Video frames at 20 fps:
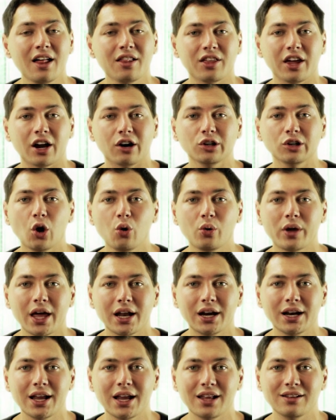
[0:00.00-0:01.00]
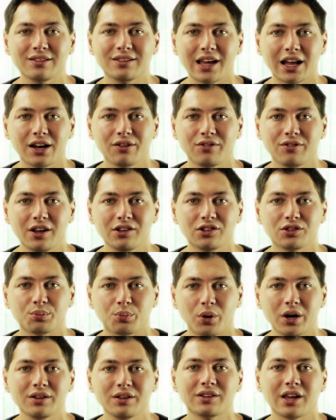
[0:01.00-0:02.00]
They are located in Santa Fe
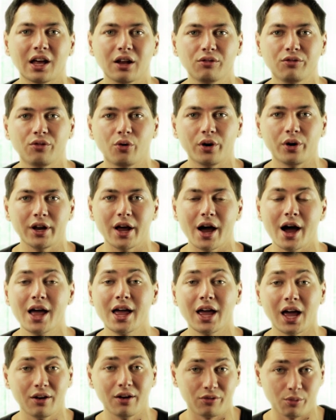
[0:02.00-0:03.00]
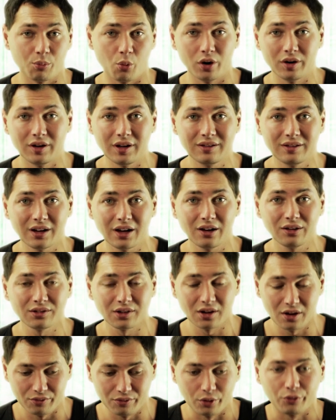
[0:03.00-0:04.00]
Springs, California. And for more
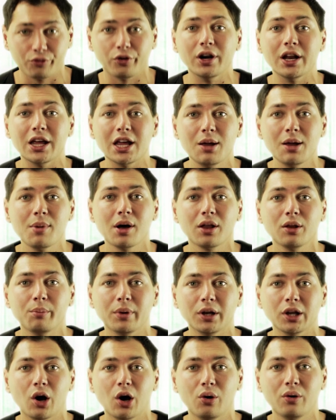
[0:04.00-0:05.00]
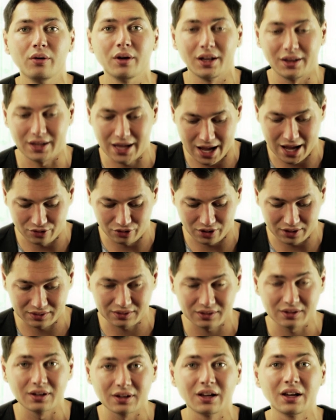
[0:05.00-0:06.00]
details, feel free to email them below at the
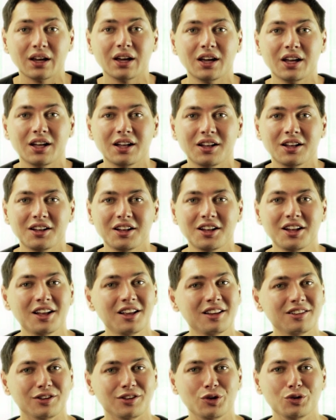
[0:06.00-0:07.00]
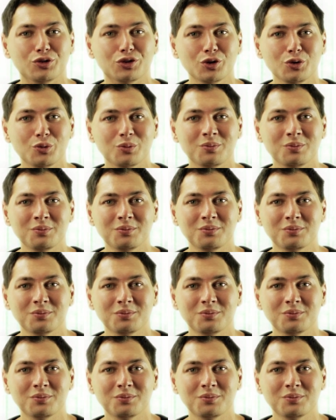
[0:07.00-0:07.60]
address. See you soon.